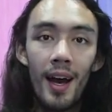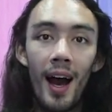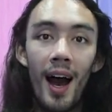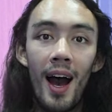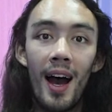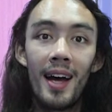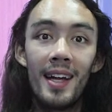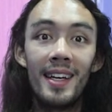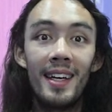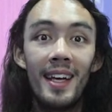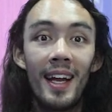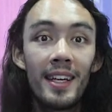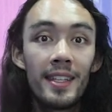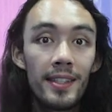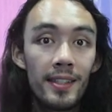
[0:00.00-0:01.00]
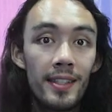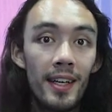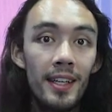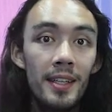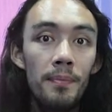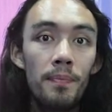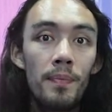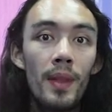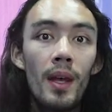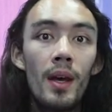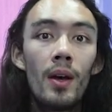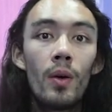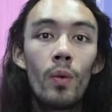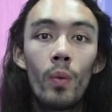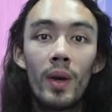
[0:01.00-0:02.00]
And next time,
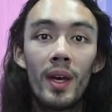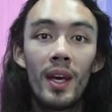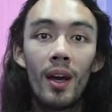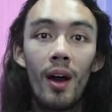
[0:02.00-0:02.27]
we